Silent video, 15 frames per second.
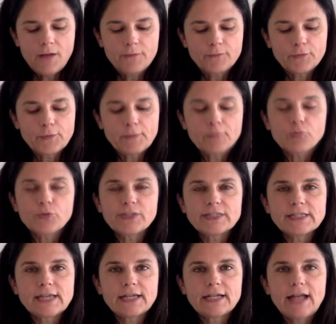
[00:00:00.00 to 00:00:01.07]
Remember, we
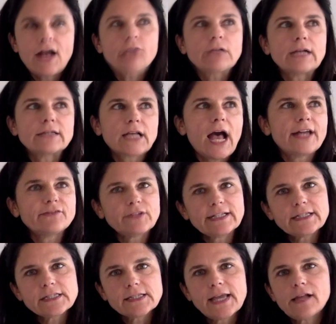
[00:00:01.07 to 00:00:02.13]
said an outline is kind of like
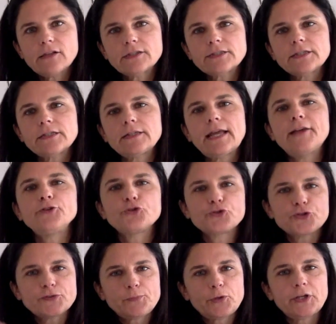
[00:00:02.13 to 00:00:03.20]
a skeleton, and you're
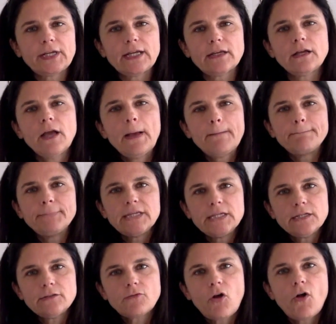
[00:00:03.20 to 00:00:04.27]
just putting
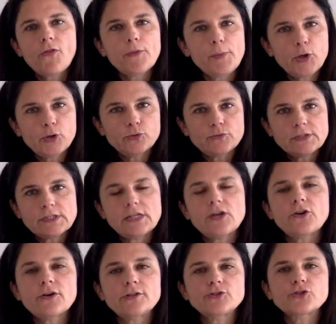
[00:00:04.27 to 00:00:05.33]
meat on the bones
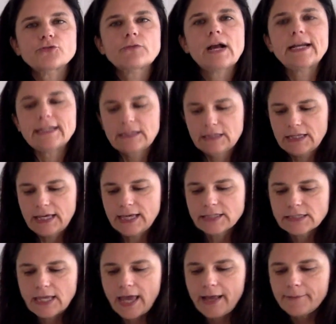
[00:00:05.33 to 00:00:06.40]
here as you're writing the
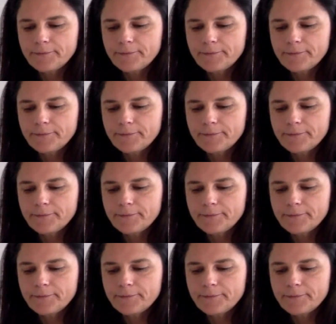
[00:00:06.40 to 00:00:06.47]
essay.